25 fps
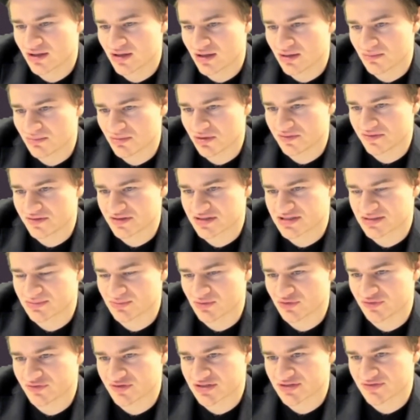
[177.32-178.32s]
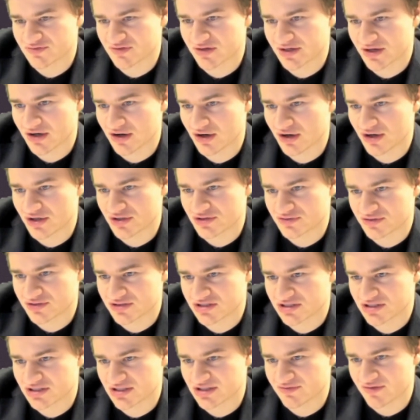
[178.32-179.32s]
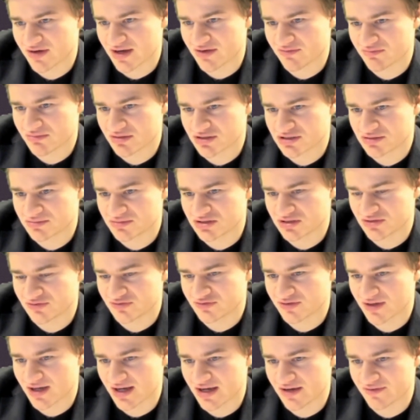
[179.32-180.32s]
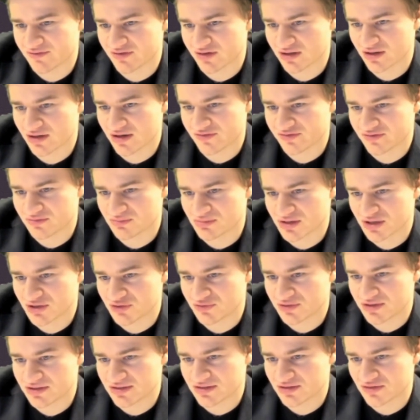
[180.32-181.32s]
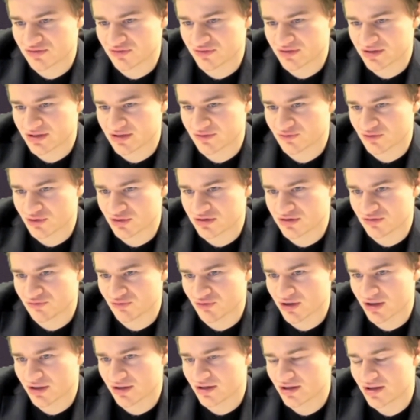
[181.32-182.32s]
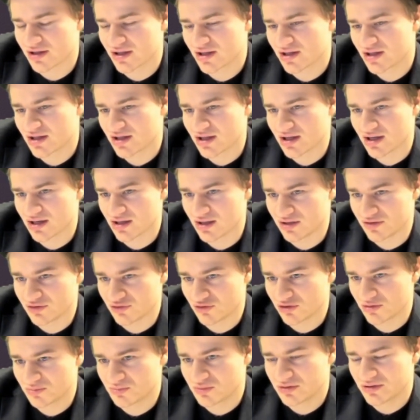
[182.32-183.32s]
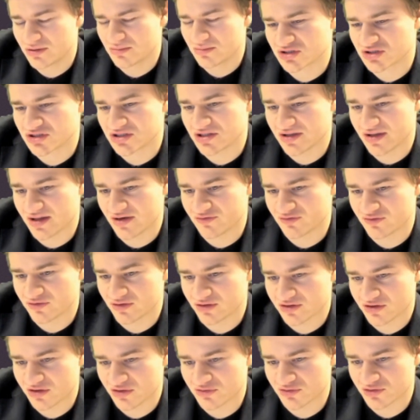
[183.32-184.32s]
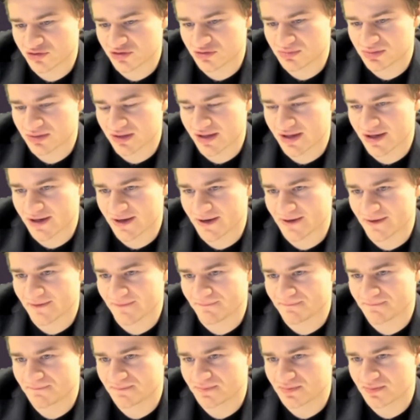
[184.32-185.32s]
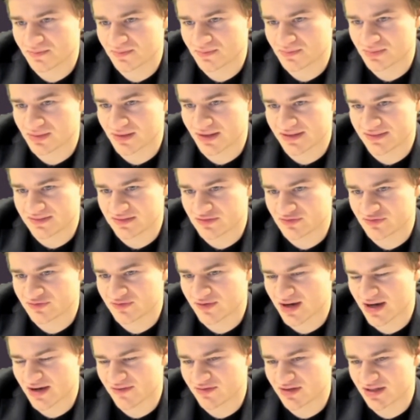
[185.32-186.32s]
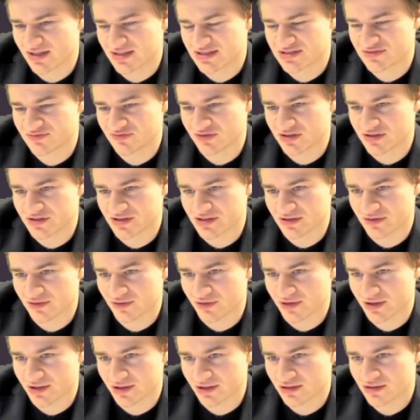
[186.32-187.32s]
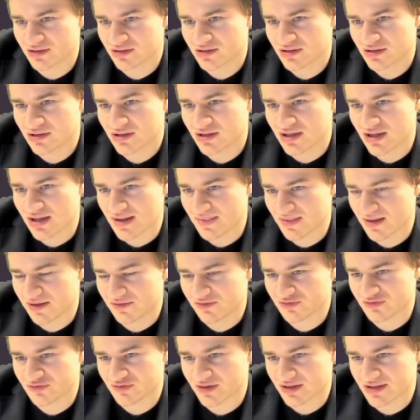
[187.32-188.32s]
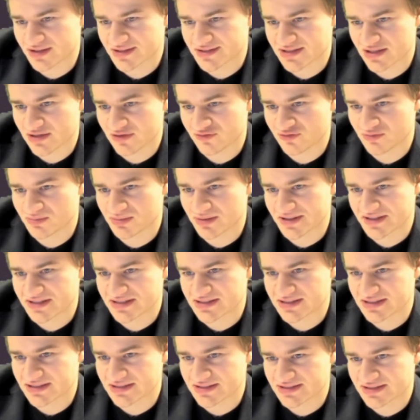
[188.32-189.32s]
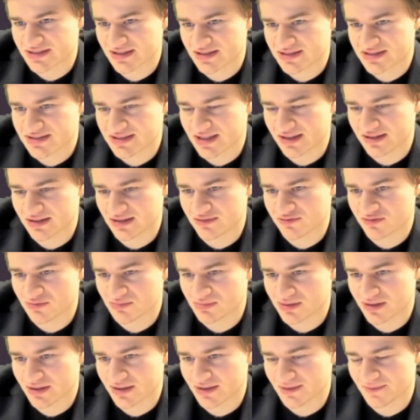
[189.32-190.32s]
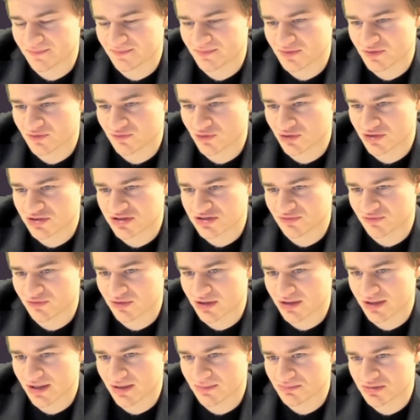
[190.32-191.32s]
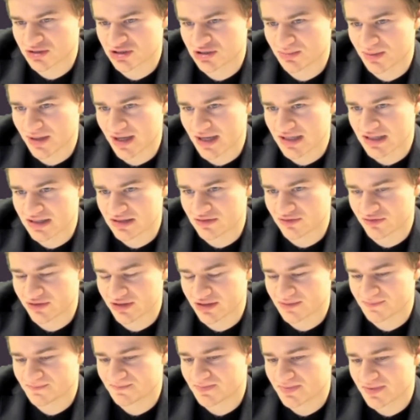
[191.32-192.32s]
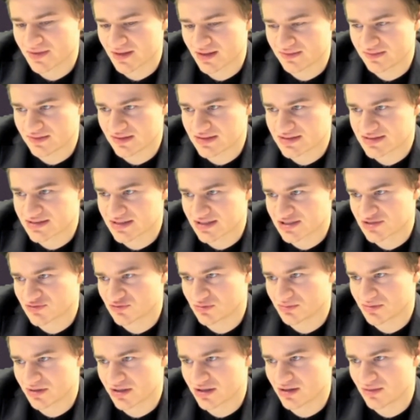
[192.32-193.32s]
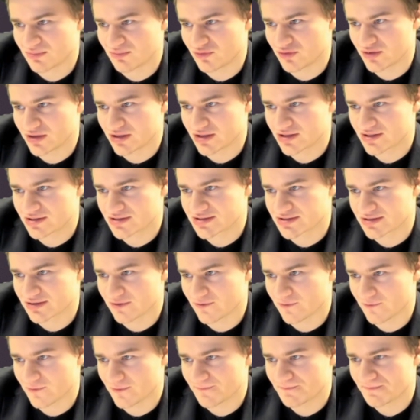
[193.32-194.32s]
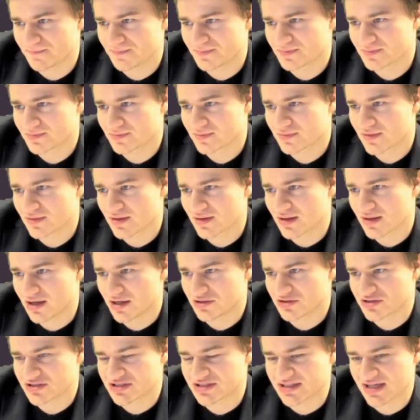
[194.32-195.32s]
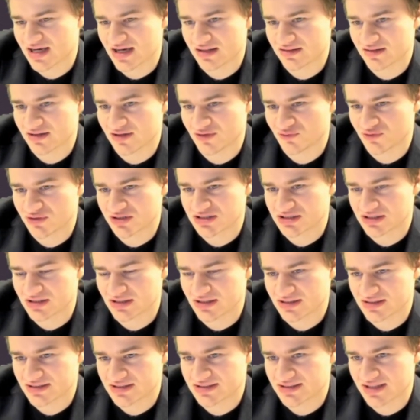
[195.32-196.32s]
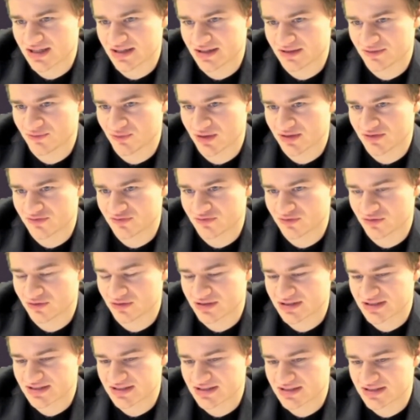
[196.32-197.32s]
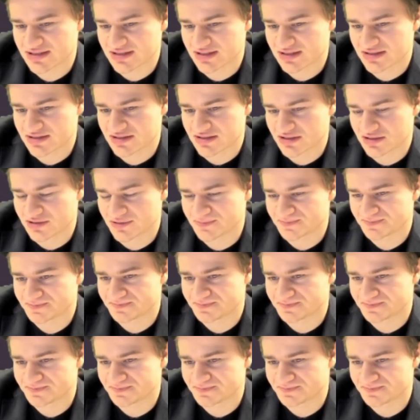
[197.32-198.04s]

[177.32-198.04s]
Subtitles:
but this move is very hard to achieve. I have bishop g5, I can often play queen d3 and rook d1, and you're pretty never going to play d5, and that's very annoying. Another thing is that if you play c6, I can even play rook d1 and bishop a3, and d6 will become weak, so I understand that Wesley instead he went for c6 here.